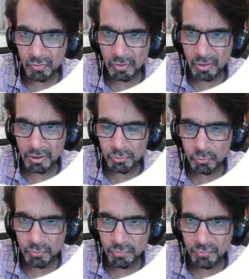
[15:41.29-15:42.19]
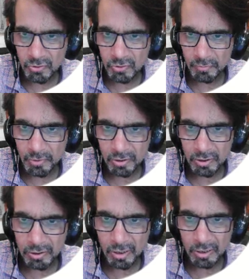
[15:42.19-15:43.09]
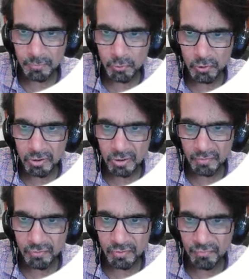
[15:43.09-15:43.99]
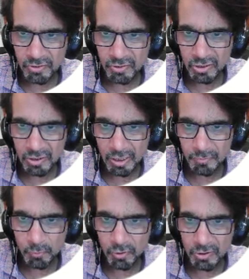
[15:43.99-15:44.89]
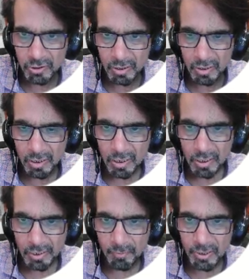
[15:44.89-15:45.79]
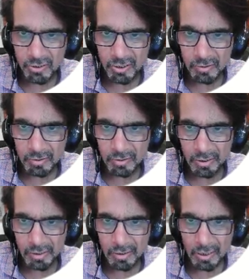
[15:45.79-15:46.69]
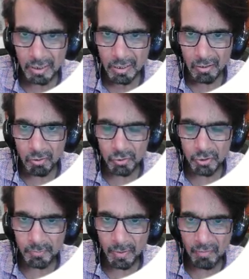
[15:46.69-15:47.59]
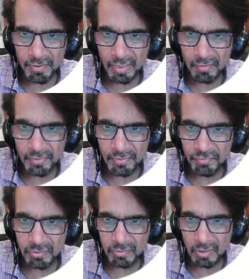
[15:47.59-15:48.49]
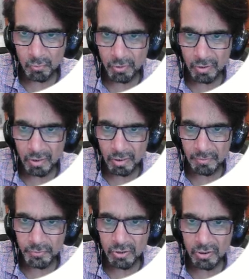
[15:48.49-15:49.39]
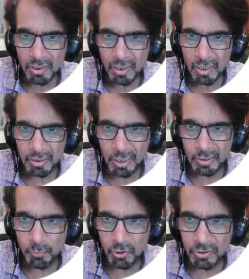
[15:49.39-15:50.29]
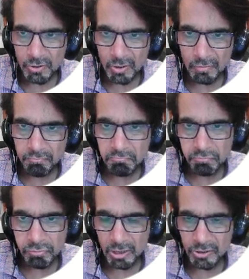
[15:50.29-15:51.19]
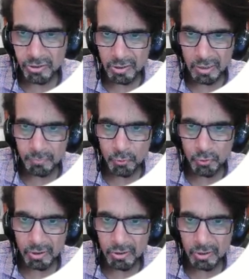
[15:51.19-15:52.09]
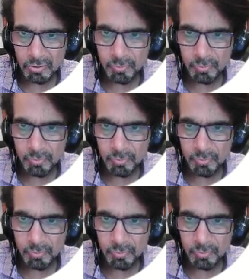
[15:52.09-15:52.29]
I show you the first term is this exponential. After differentiation, exponential remains unchanged. Only the power derivative is iota comes, and the exponential cancels the exponential.